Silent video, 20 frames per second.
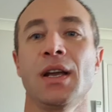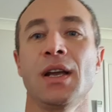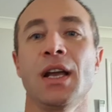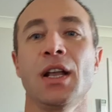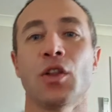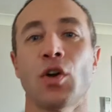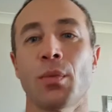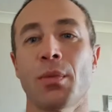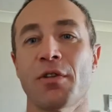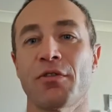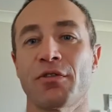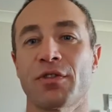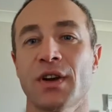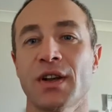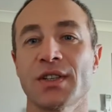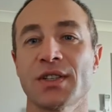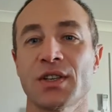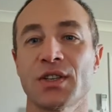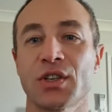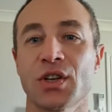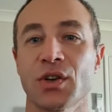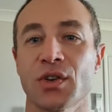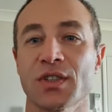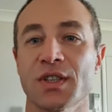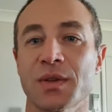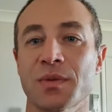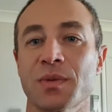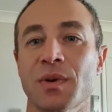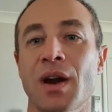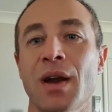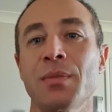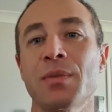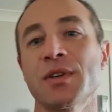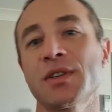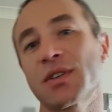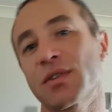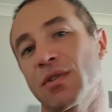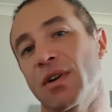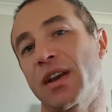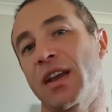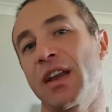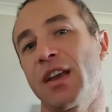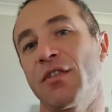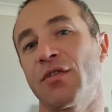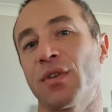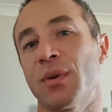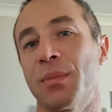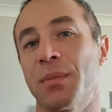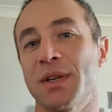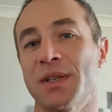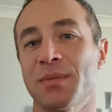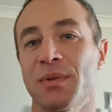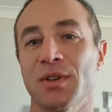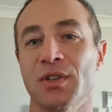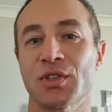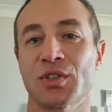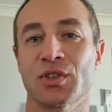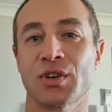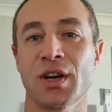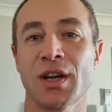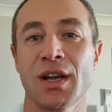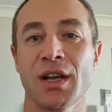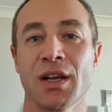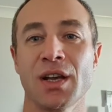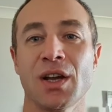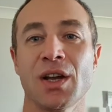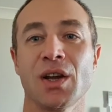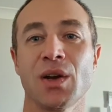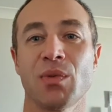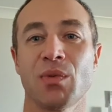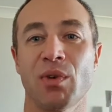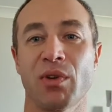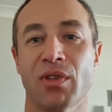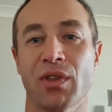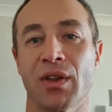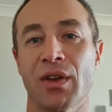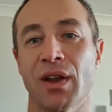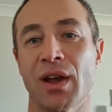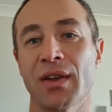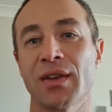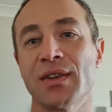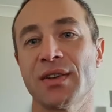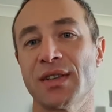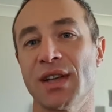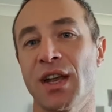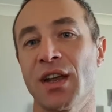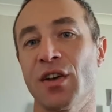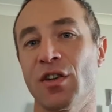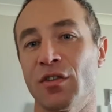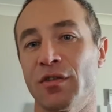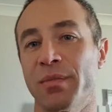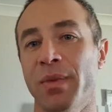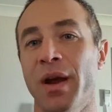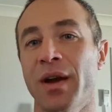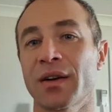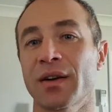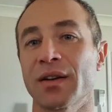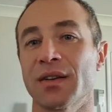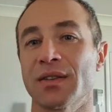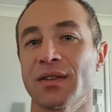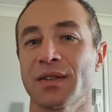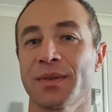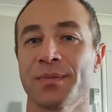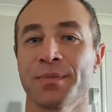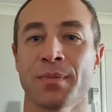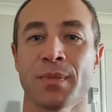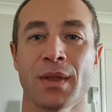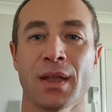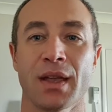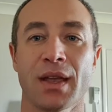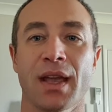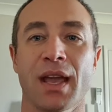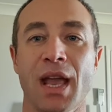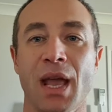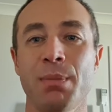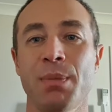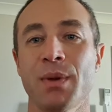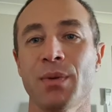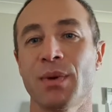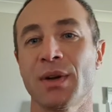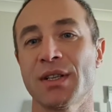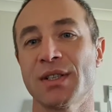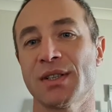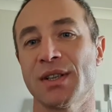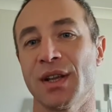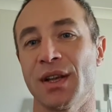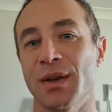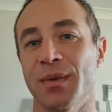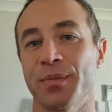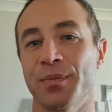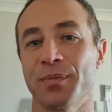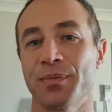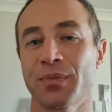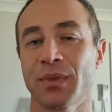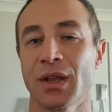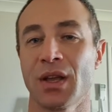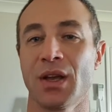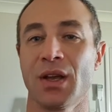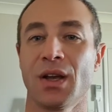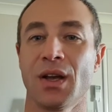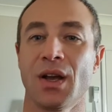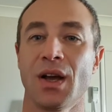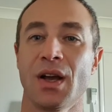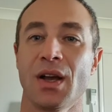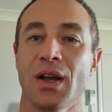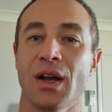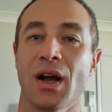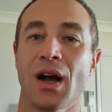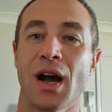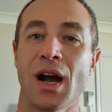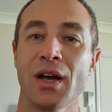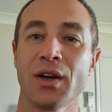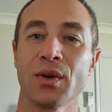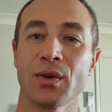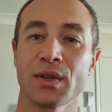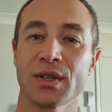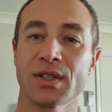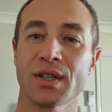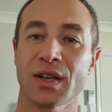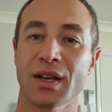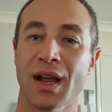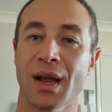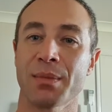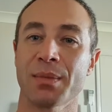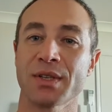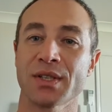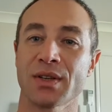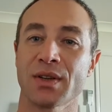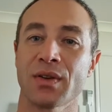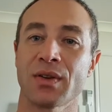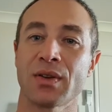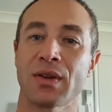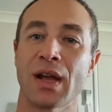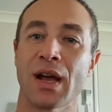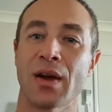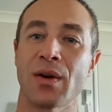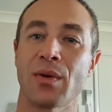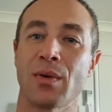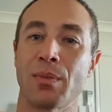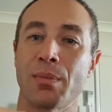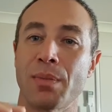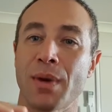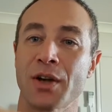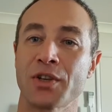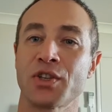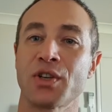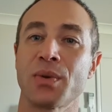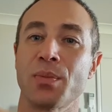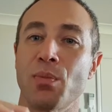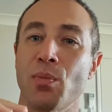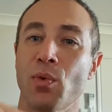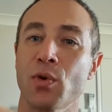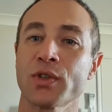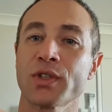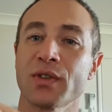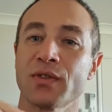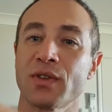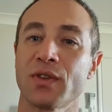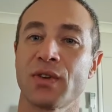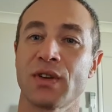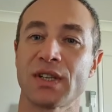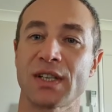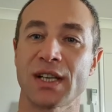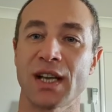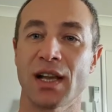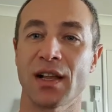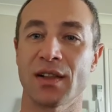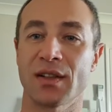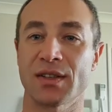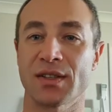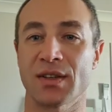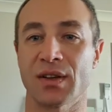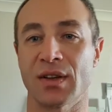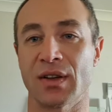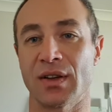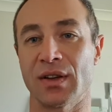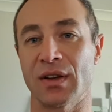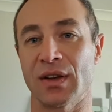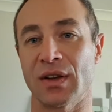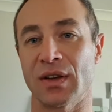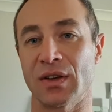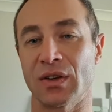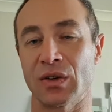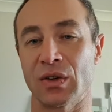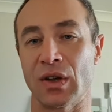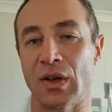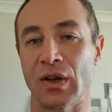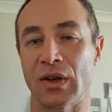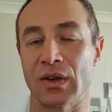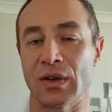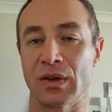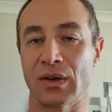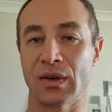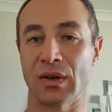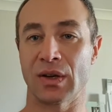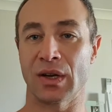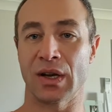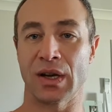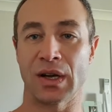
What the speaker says: Hello my friends and channel subscribers, Greg here from Brisbane, Australia with another day of bargains. Happy Wednesday! I noticed that Amazon now matching most of the retailers and